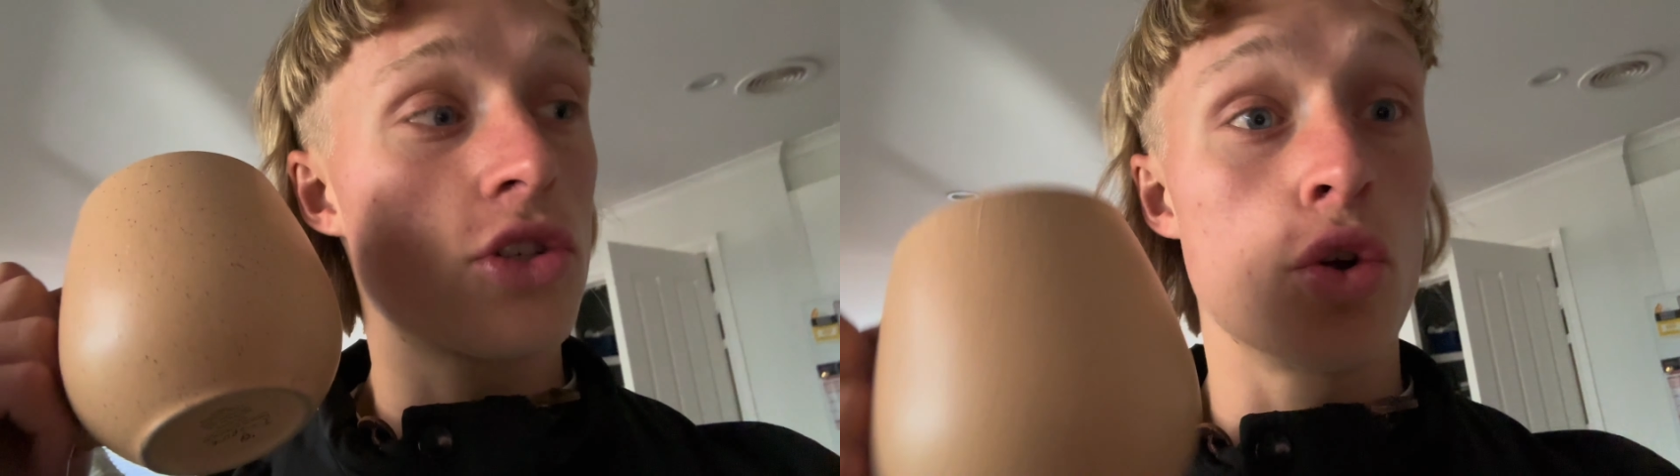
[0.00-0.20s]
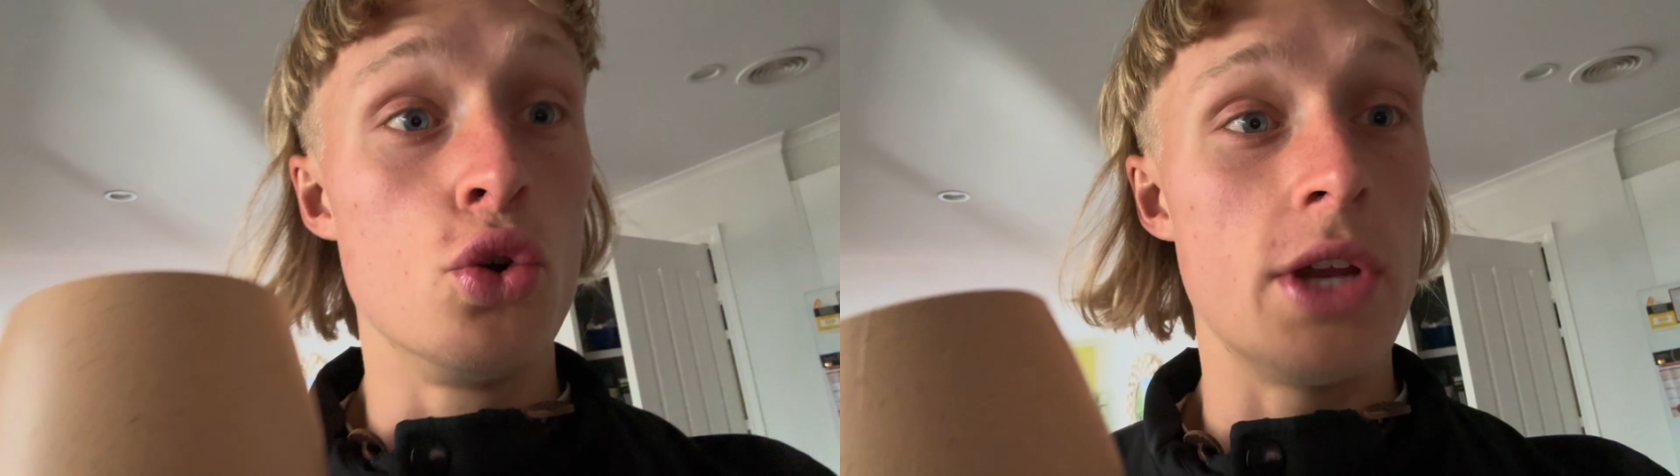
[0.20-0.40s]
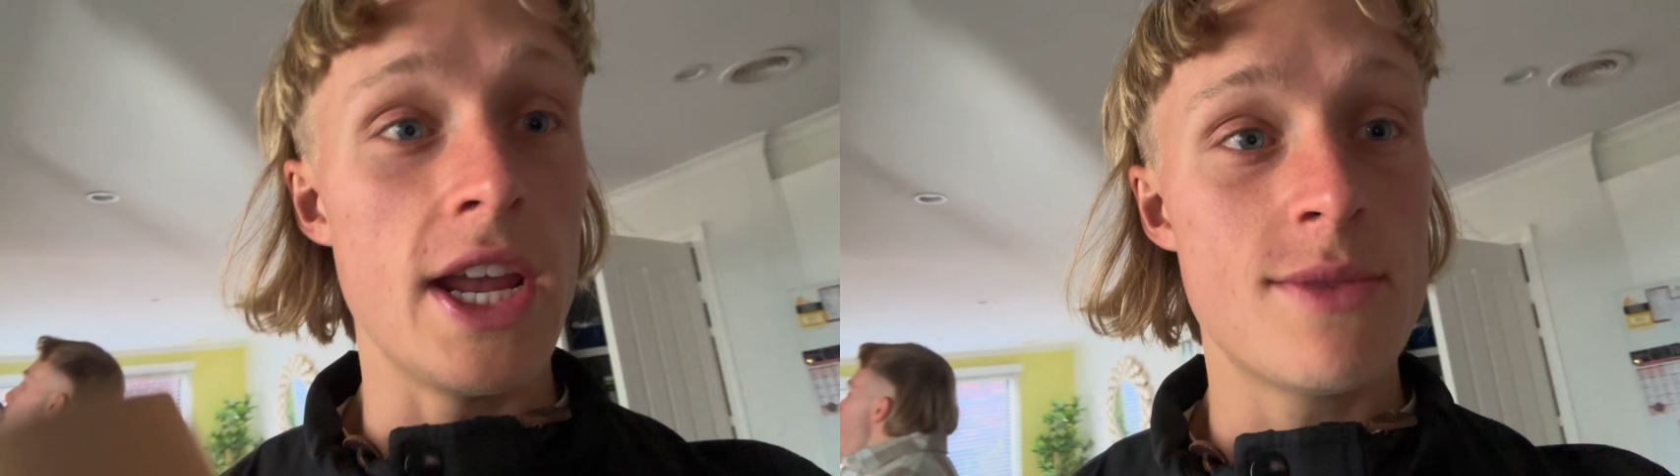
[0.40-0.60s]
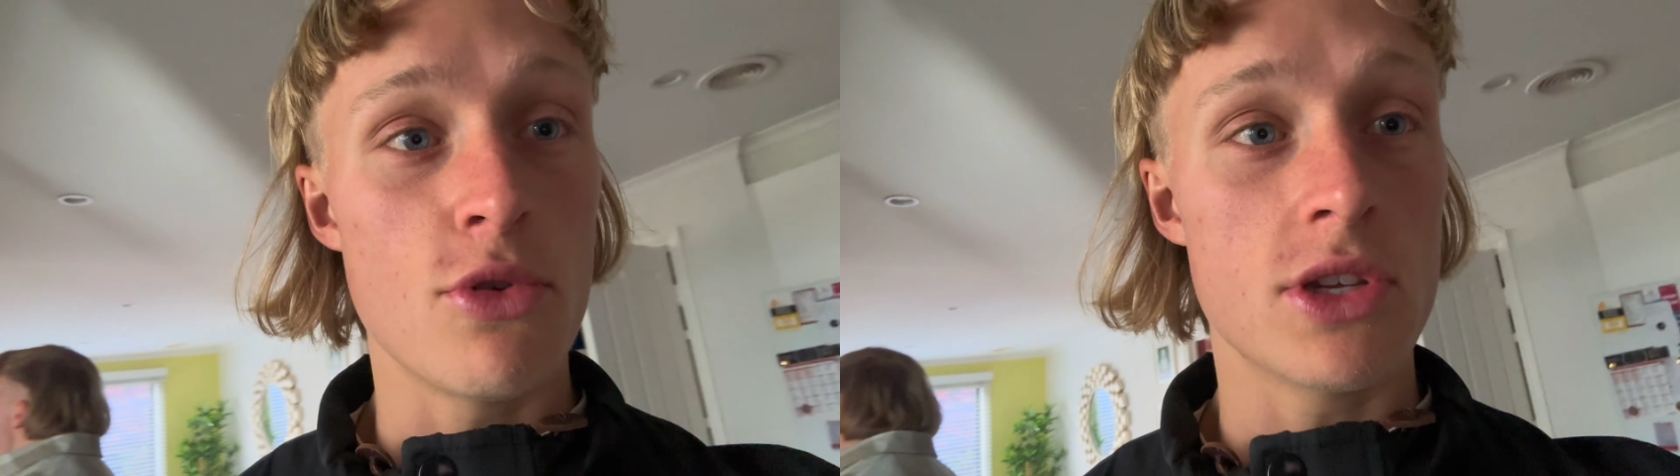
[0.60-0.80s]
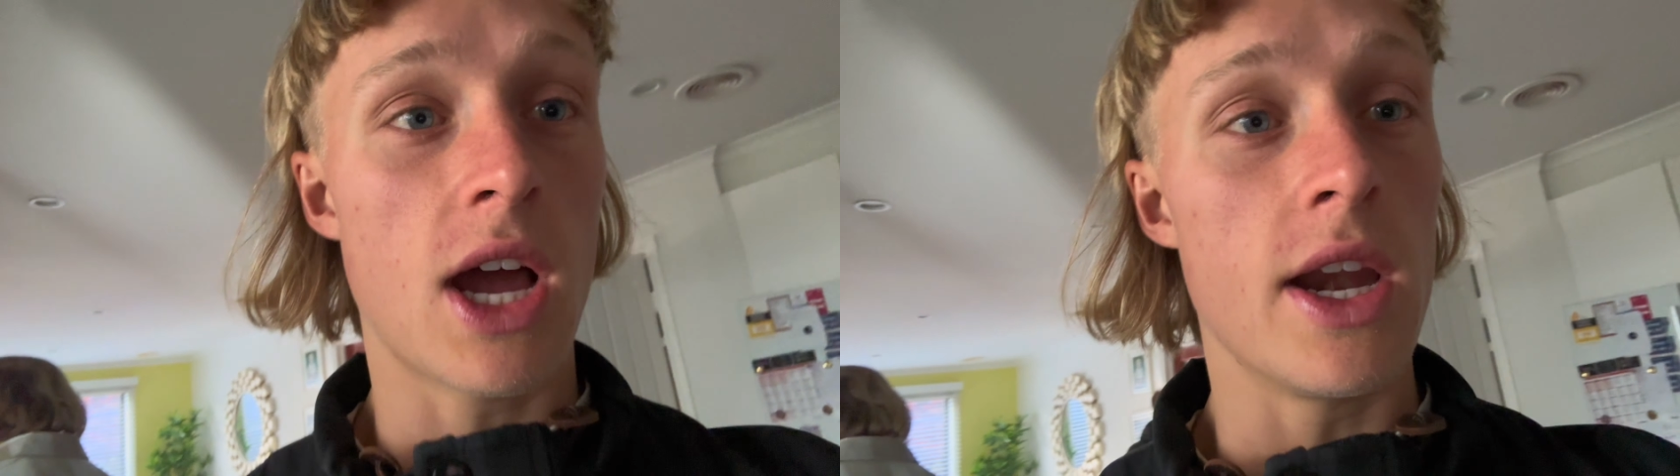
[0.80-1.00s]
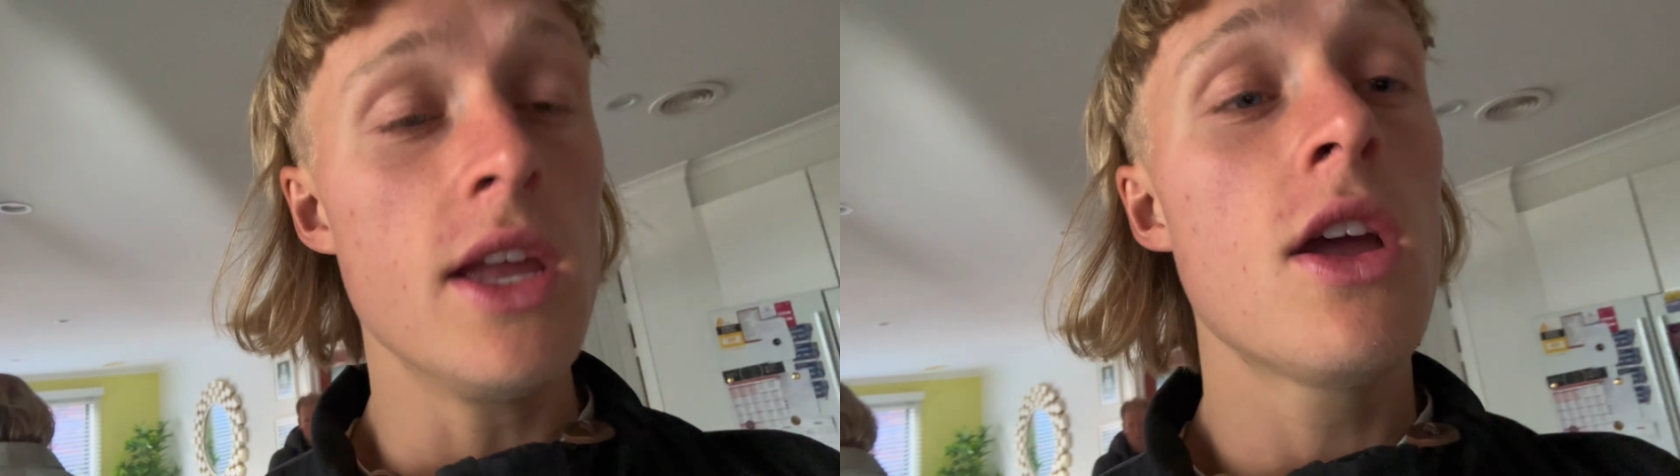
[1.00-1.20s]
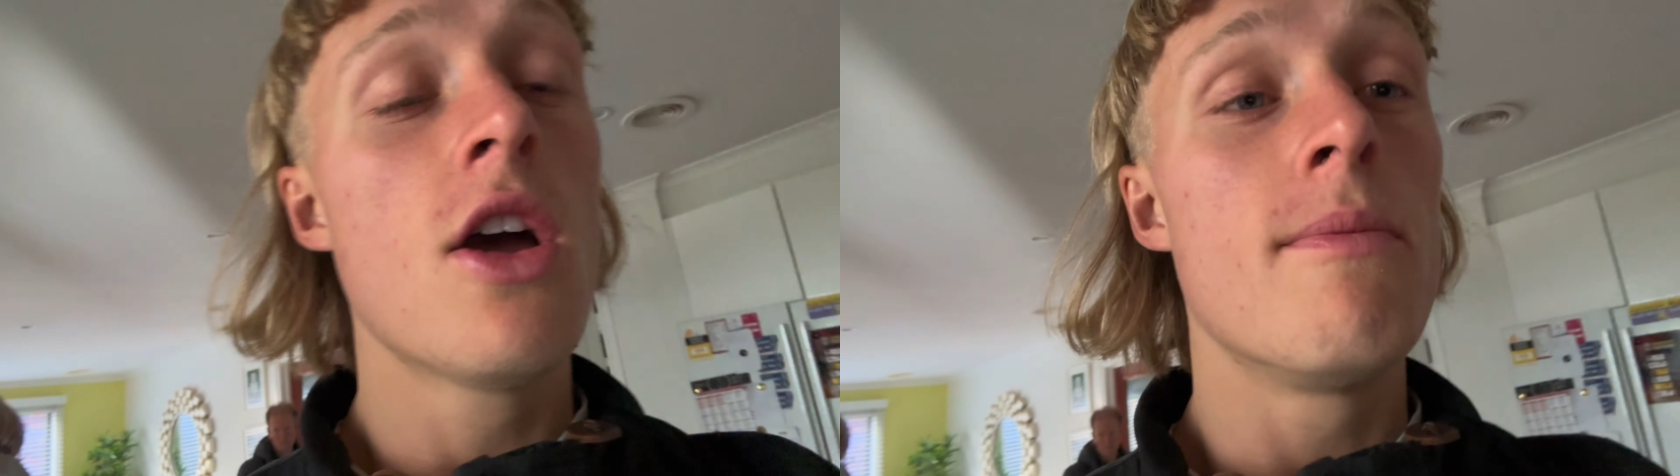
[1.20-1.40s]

two teaspoons of honey,